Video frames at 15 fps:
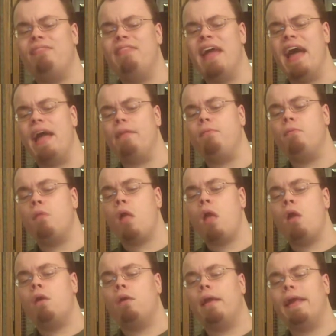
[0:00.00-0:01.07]
that
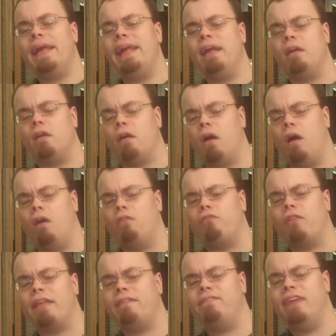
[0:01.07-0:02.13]
here,
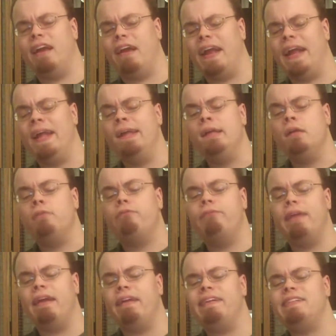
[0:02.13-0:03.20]
hopefully very,
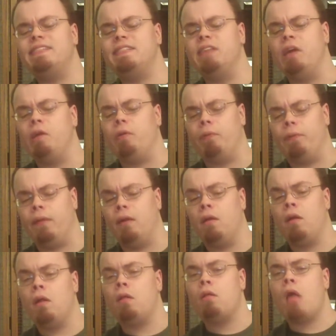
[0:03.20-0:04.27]
very soon,
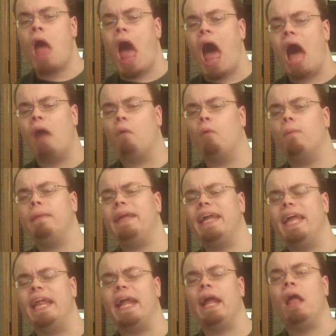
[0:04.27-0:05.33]
I will be
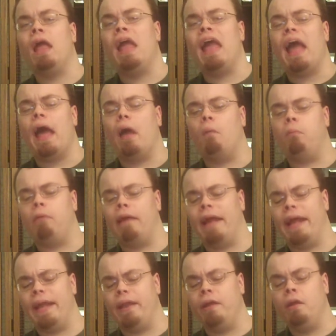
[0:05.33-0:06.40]
getting a
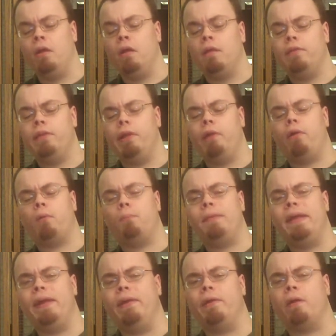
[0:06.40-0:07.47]
brand new
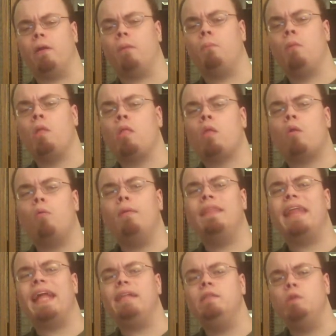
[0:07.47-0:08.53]
computer
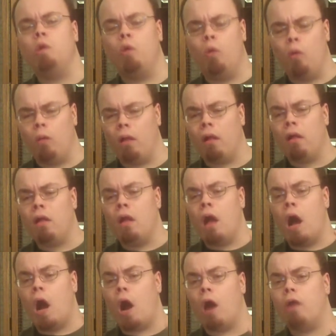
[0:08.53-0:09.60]
with a dual
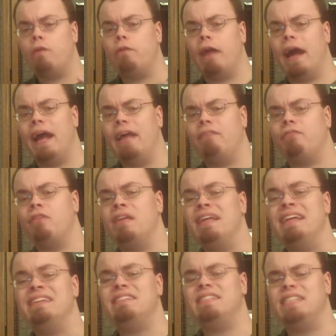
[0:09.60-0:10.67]
hard drive
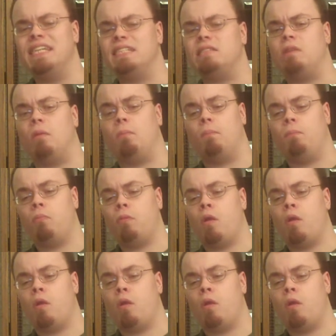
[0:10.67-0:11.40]
system.